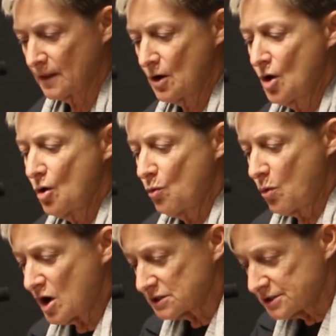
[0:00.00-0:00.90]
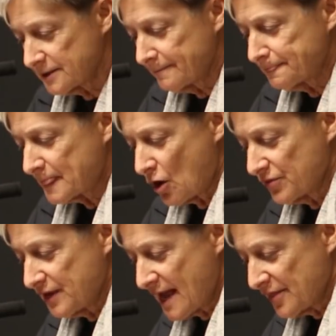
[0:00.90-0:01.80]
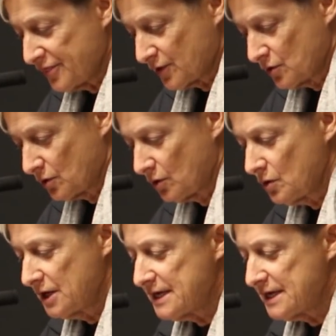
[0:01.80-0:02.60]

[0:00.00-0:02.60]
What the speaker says: What are the ethical